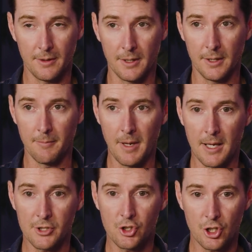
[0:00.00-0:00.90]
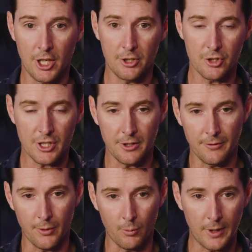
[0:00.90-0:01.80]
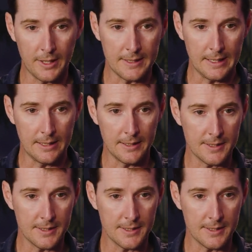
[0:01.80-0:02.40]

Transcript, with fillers: um, has changed kind of the way data